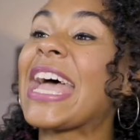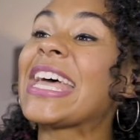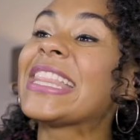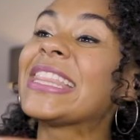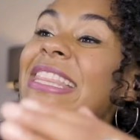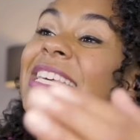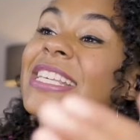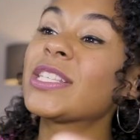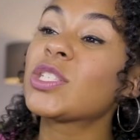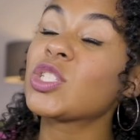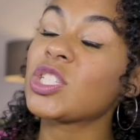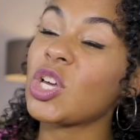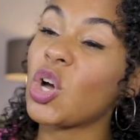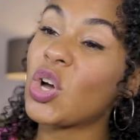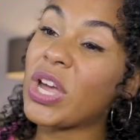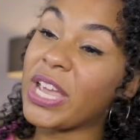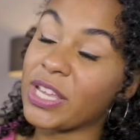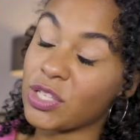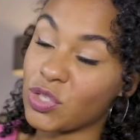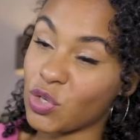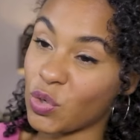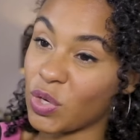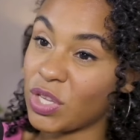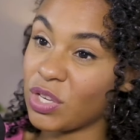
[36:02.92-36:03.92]
And this okay,
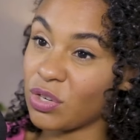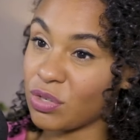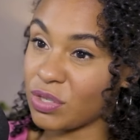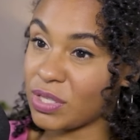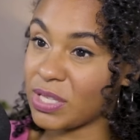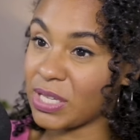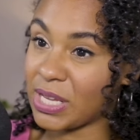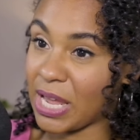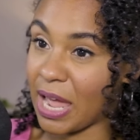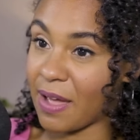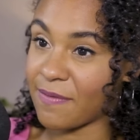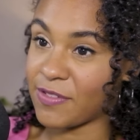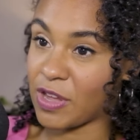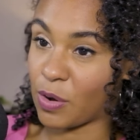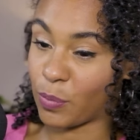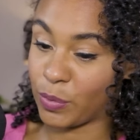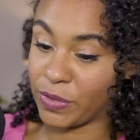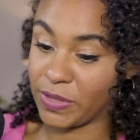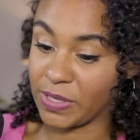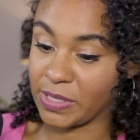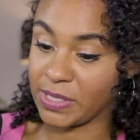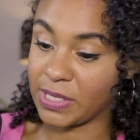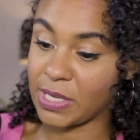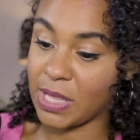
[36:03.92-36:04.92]
so here's the caveat
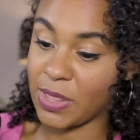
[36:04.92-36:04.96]
with this.